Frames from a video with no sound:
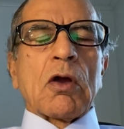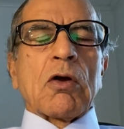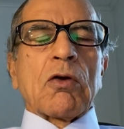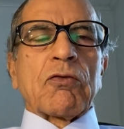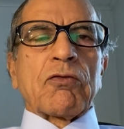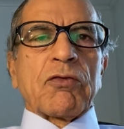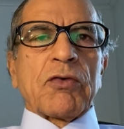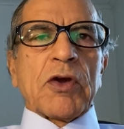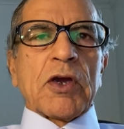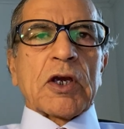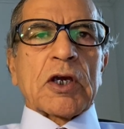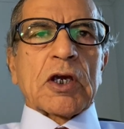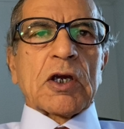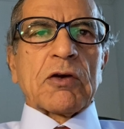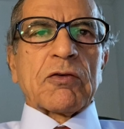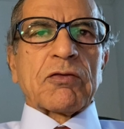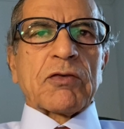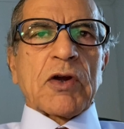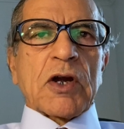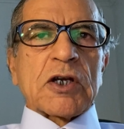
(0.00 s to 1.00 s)
faking
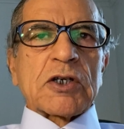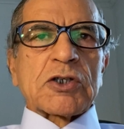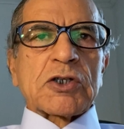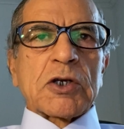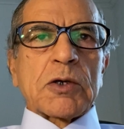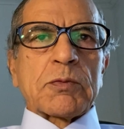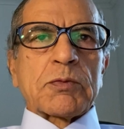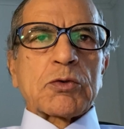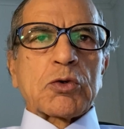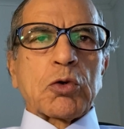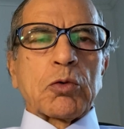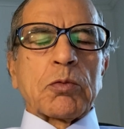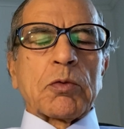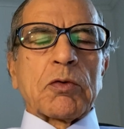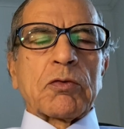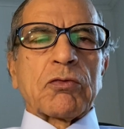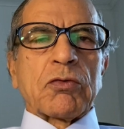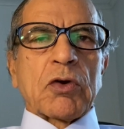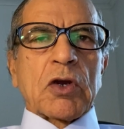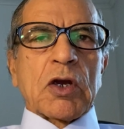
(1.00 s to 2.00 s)
friendships to be
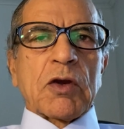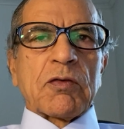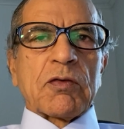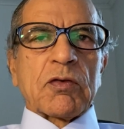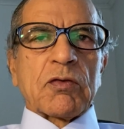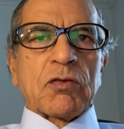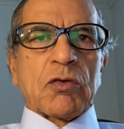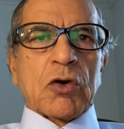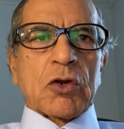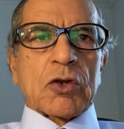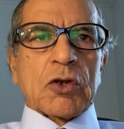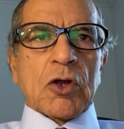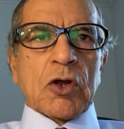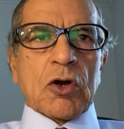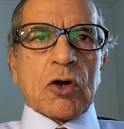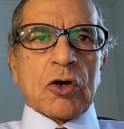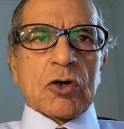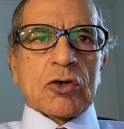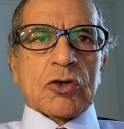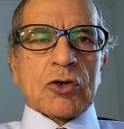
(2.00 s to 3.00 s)
forgiven for
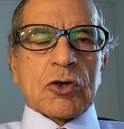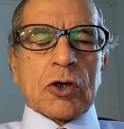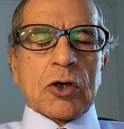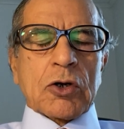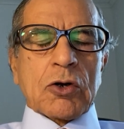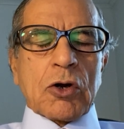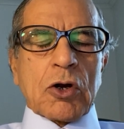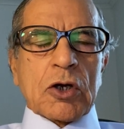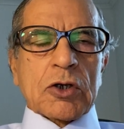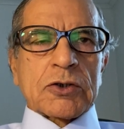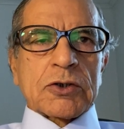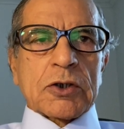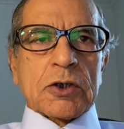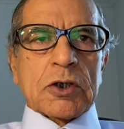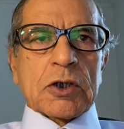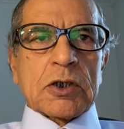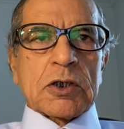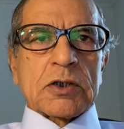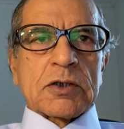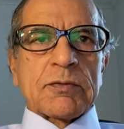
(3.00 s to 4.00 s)
their
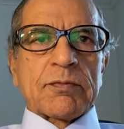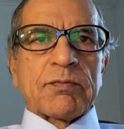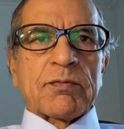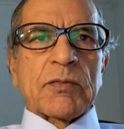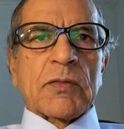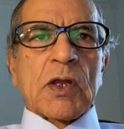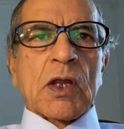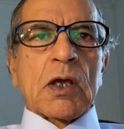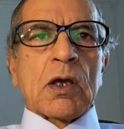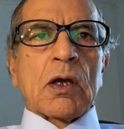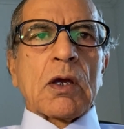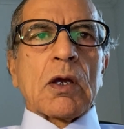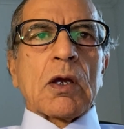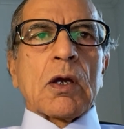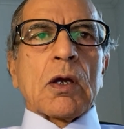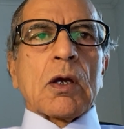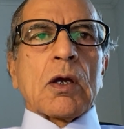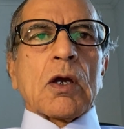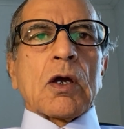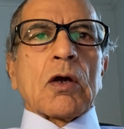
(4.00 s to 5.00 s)
atrocities.
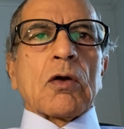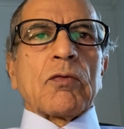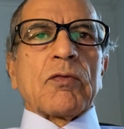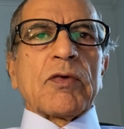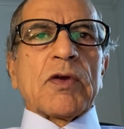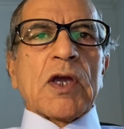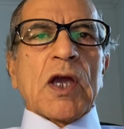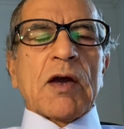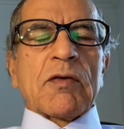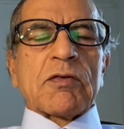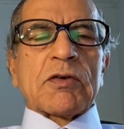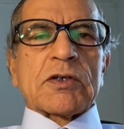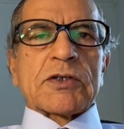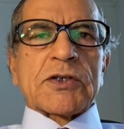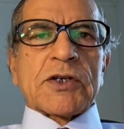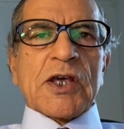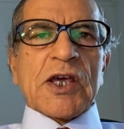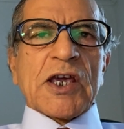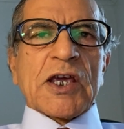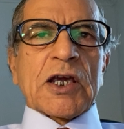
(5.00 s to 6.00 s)
We have a
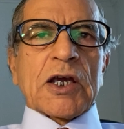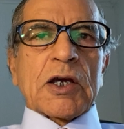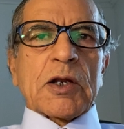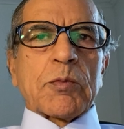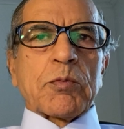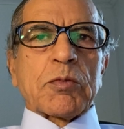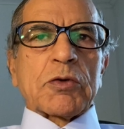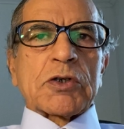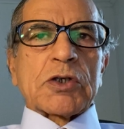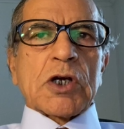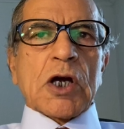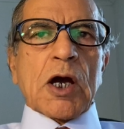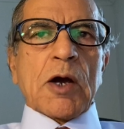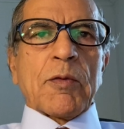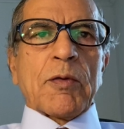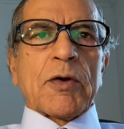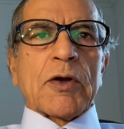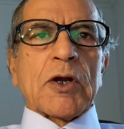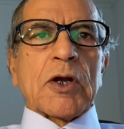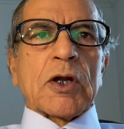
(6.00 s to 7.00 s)
saying in Punjab
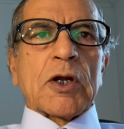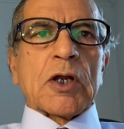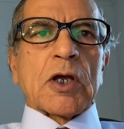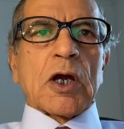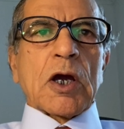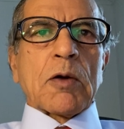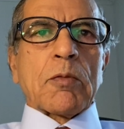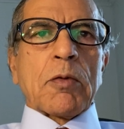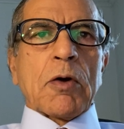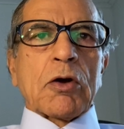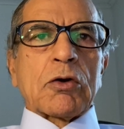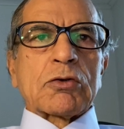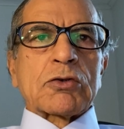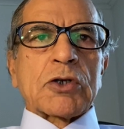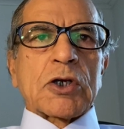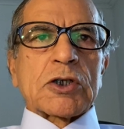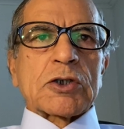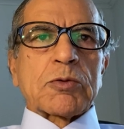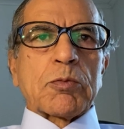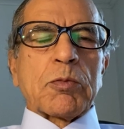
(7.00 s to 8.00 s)
and India about
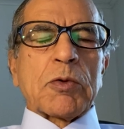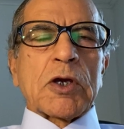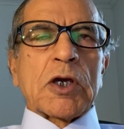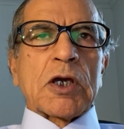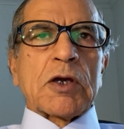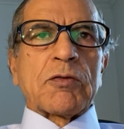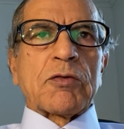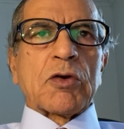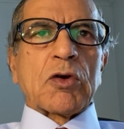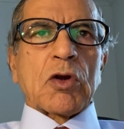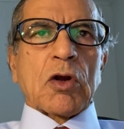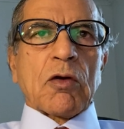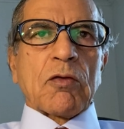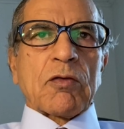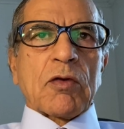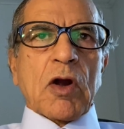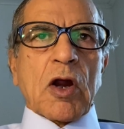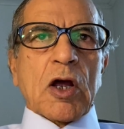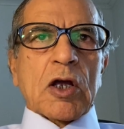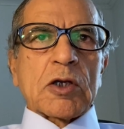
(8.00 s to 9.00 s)
such behavior of
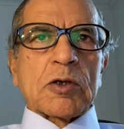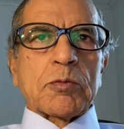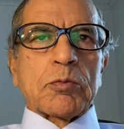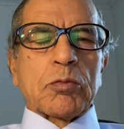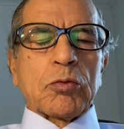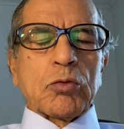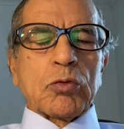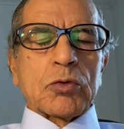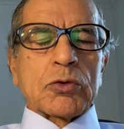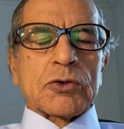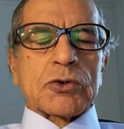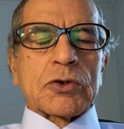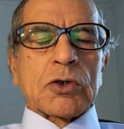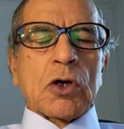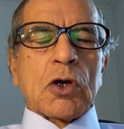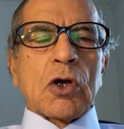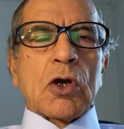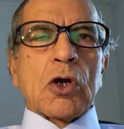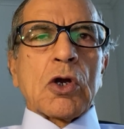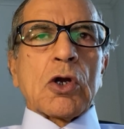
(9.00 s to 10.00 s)
Rajputs,
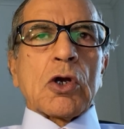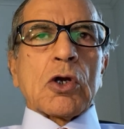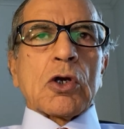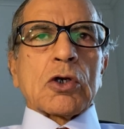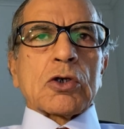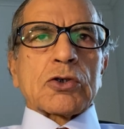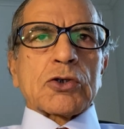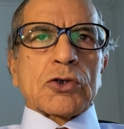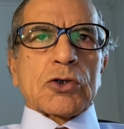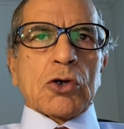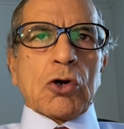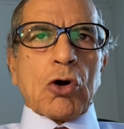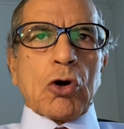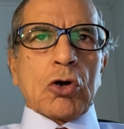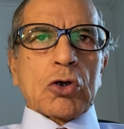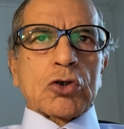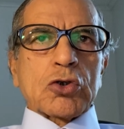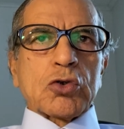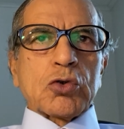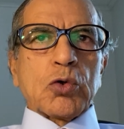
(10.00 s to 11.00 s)
"Saw
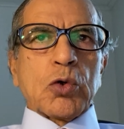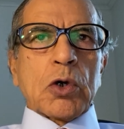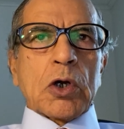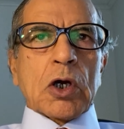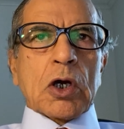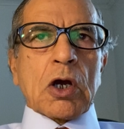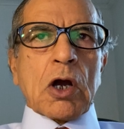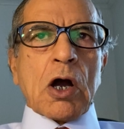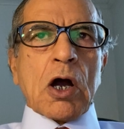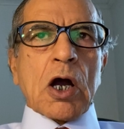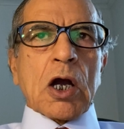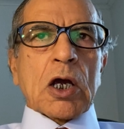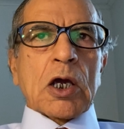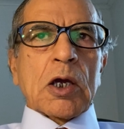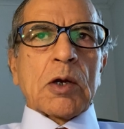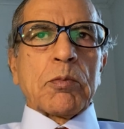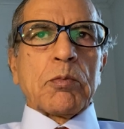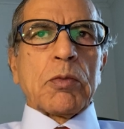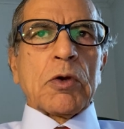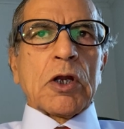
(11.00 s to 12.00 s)
chuhe kha
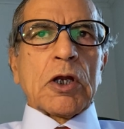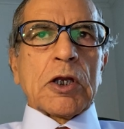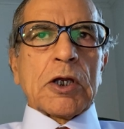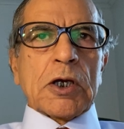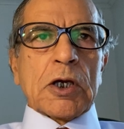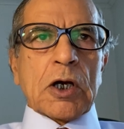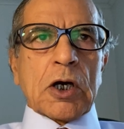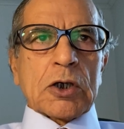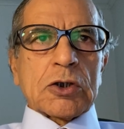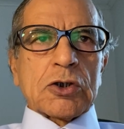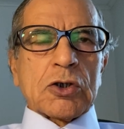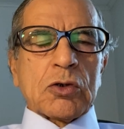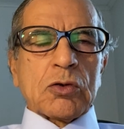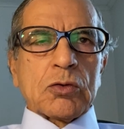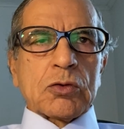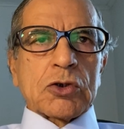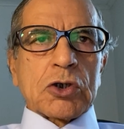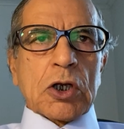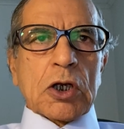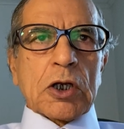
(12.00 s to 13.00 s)
ke billi haj nu
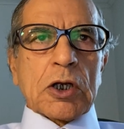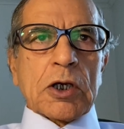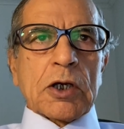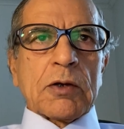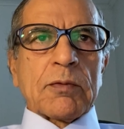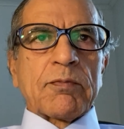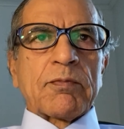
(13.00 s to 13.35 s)
challi."